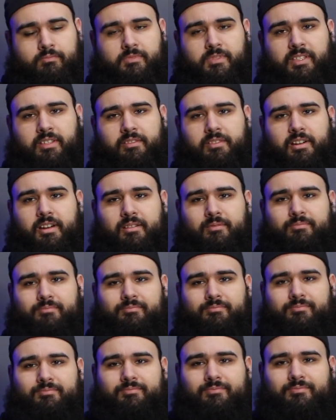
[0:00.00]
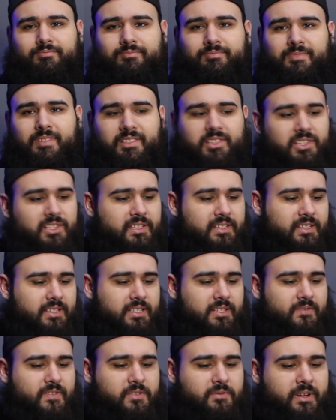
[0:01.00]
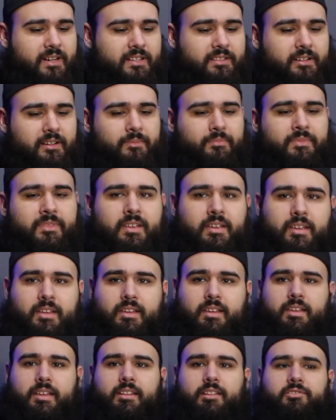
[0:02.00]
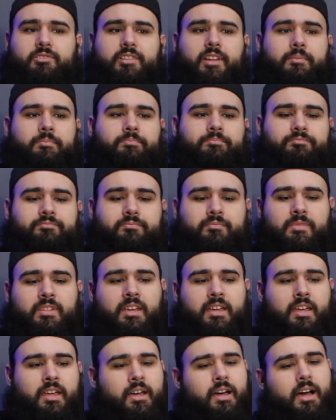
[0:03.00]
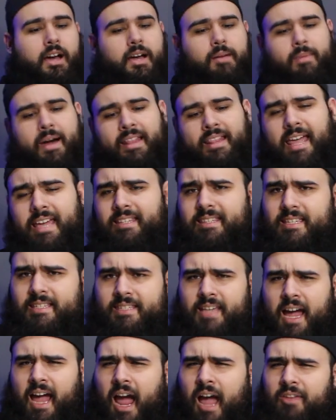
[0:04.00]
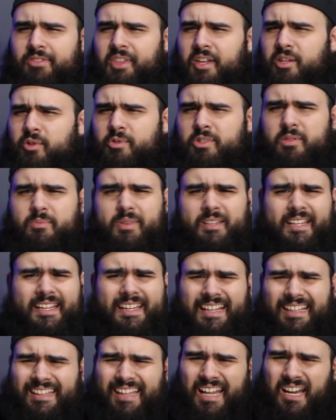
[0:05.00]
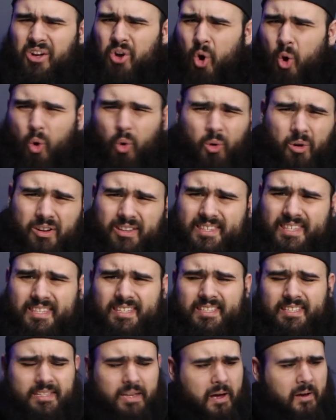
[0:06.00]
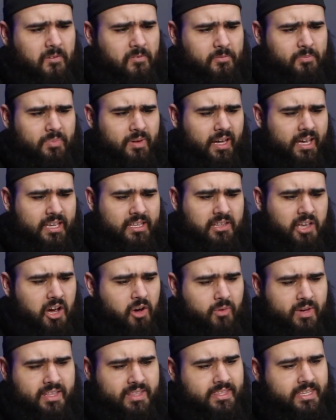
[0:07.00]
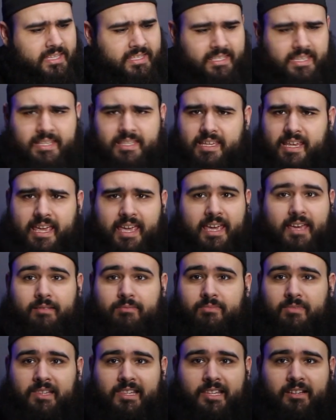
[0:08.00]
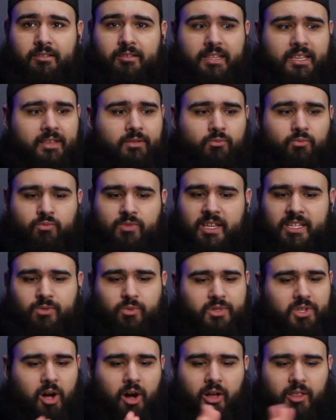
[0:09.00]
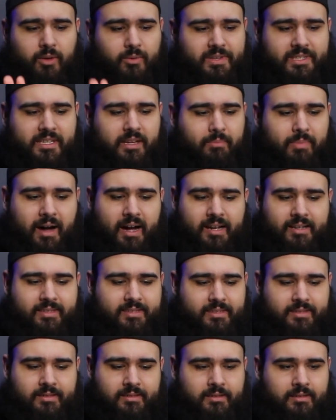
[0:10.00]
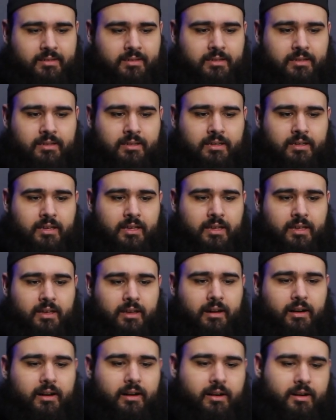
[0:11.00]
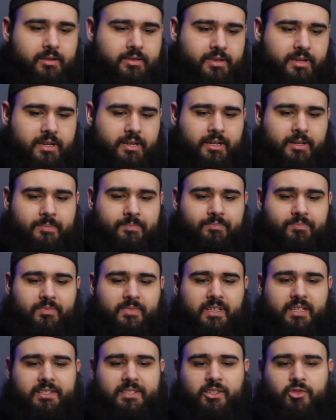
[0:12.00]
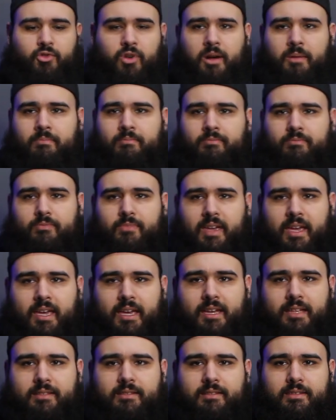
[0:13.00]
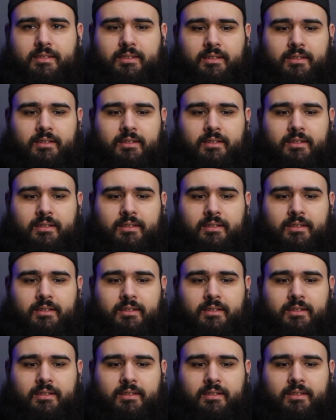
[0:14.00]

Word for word: And there you go. It just, it just fits right in there. And then you're done. Uh, I like this. I, I, thought there was gonna be like a lot of cords and stuff, but no, it, this is it. Literally, this was all that was in the box. Are the um, the drum and